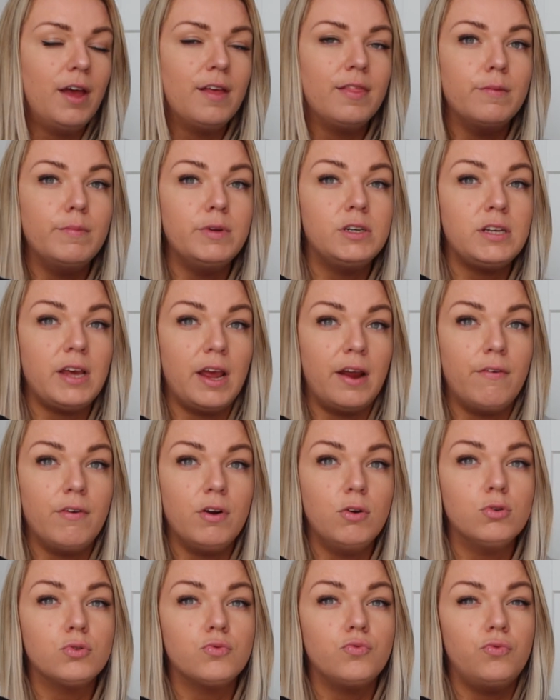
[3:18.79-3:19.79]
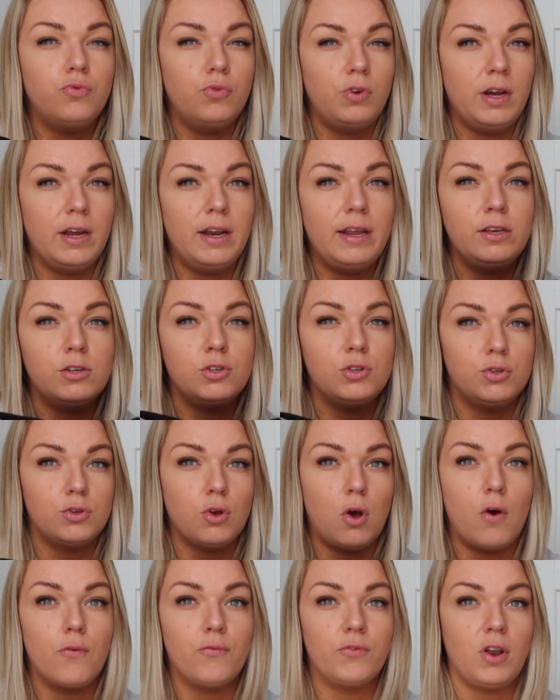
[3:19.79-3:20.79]
The material's really
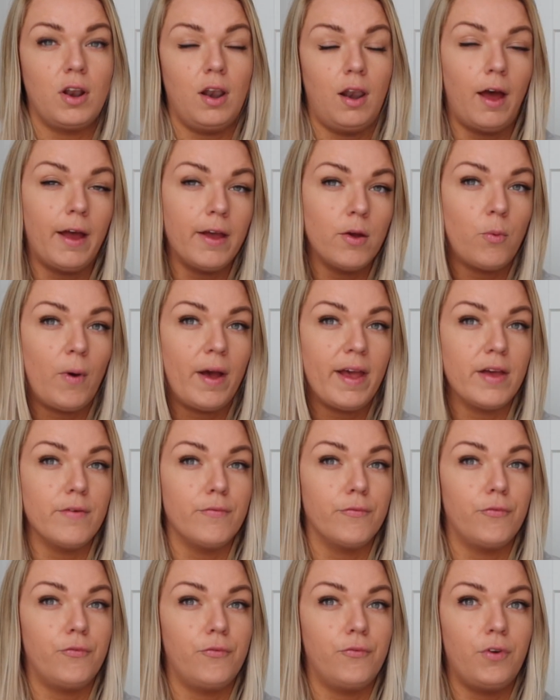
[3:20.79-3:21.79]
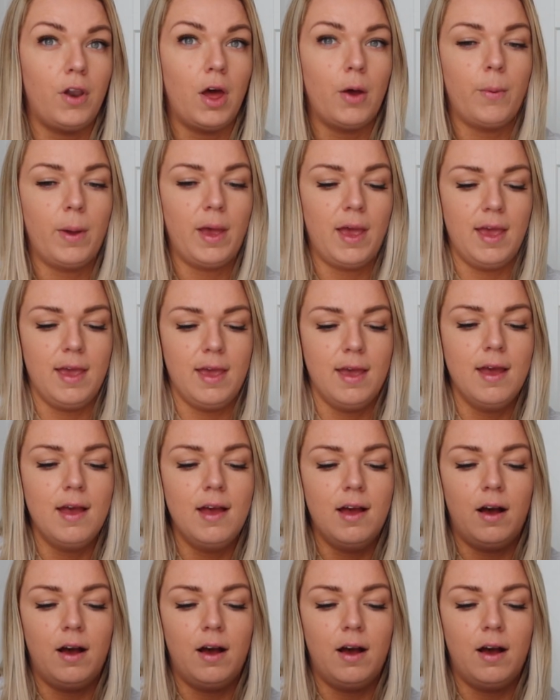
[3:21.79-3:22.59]
soft, lightweight and flowy.